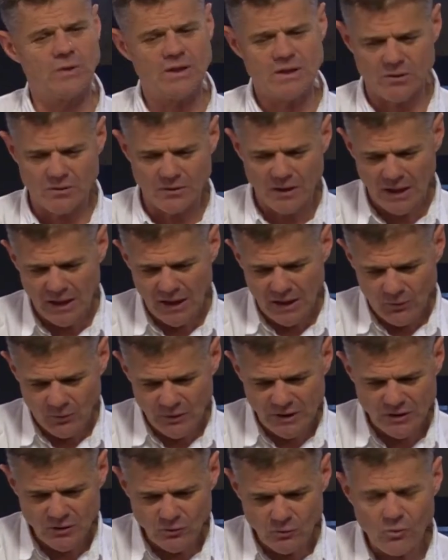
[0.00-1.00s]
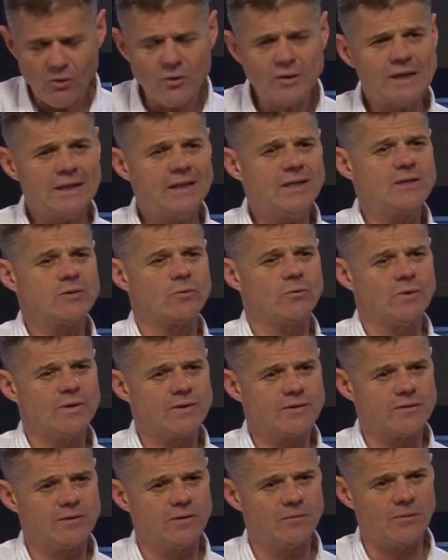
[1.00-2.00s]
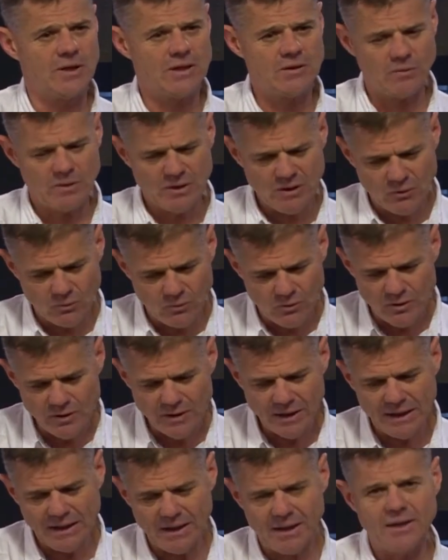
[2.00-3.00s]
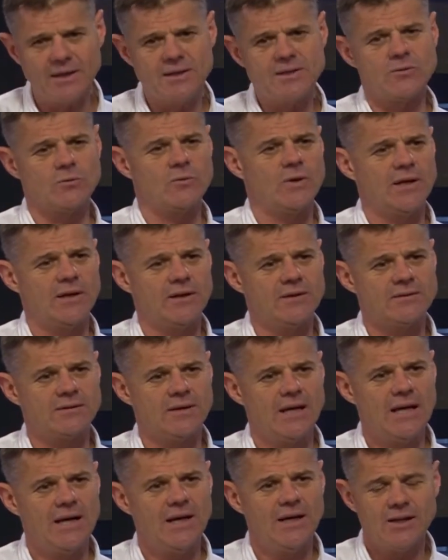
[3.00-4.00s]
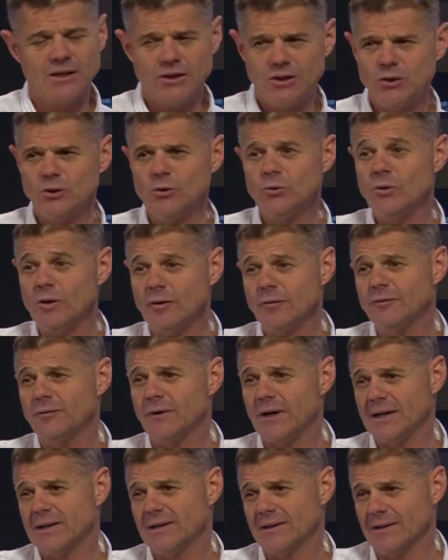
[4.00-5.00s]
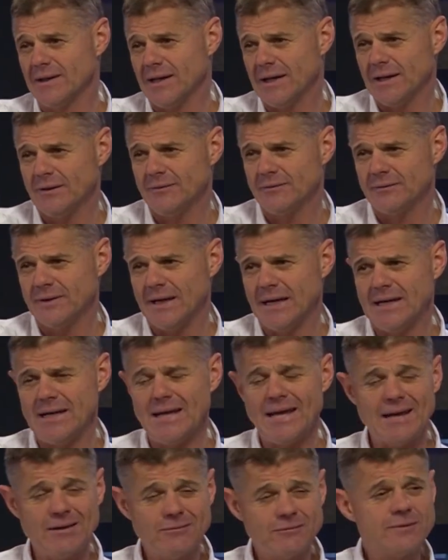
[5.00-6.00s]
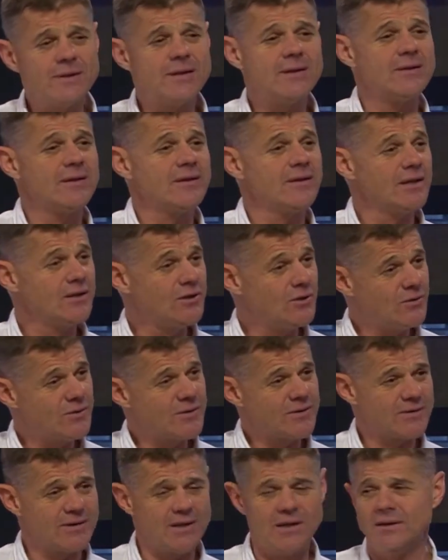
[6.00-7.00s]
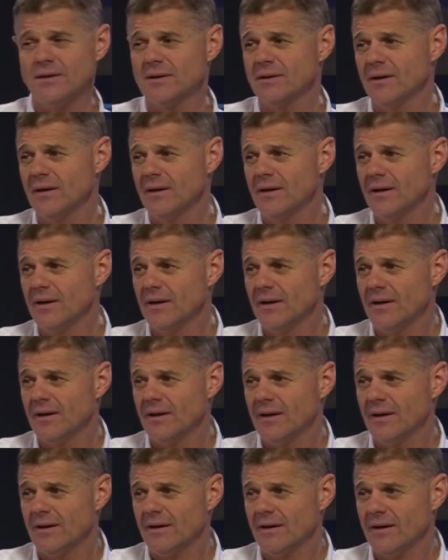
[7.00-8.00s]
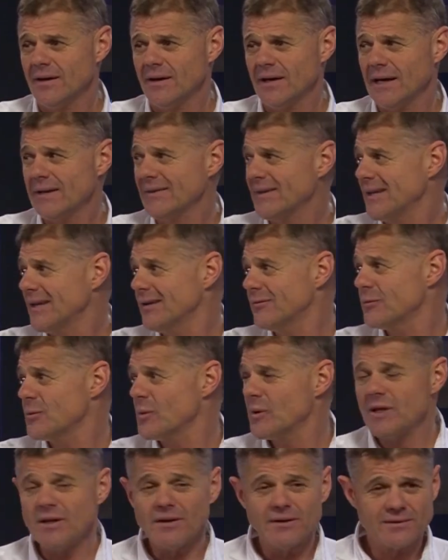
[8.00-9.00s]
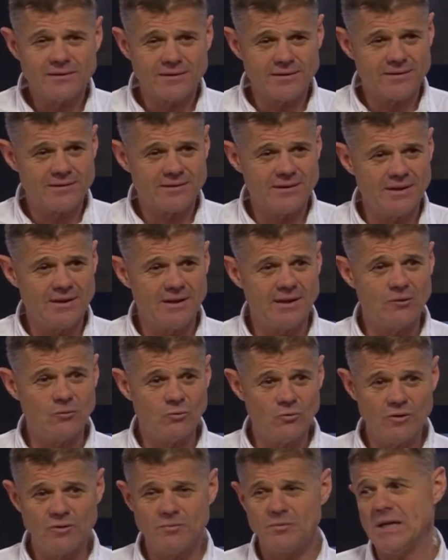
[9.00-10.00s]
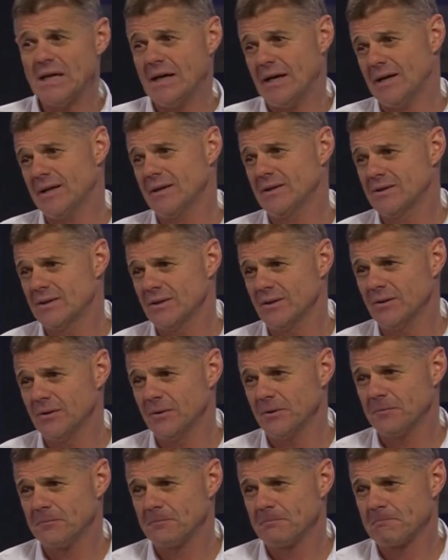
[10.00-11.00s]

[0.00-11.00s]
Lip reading: when you walk in his wisdom, and when you walk in his ways, you will find life, and everything that you seek and that everyone else is seeking will be added to you.